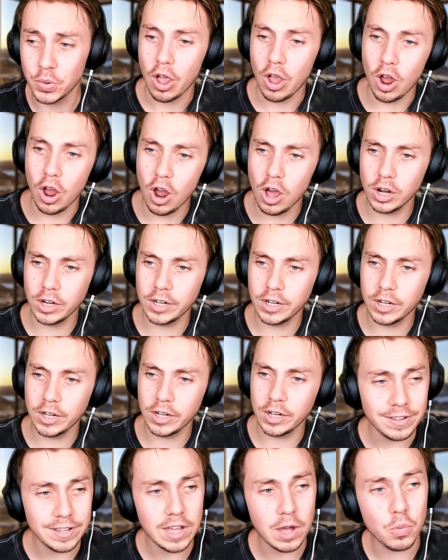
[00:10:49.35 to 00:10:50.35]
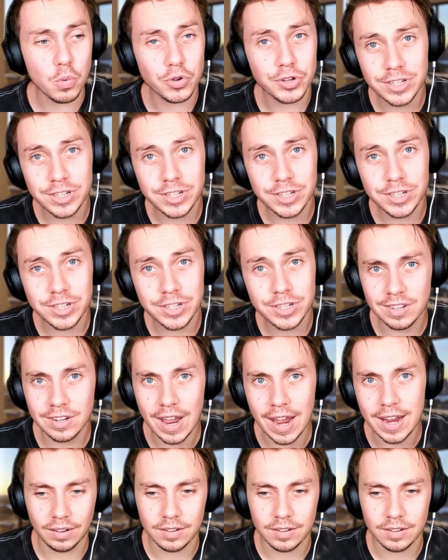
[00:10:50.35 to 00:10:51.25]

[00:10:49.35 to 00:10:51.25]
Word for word: earlier I think it was yesterday,